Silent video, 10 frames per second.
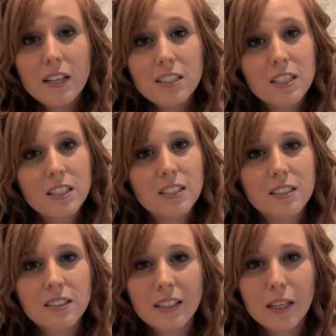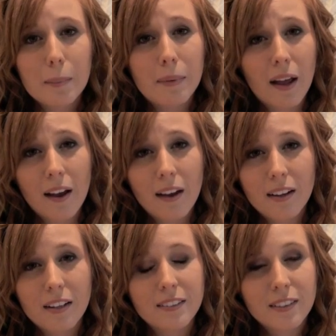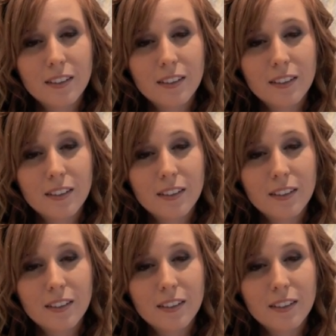just keep an eye on it.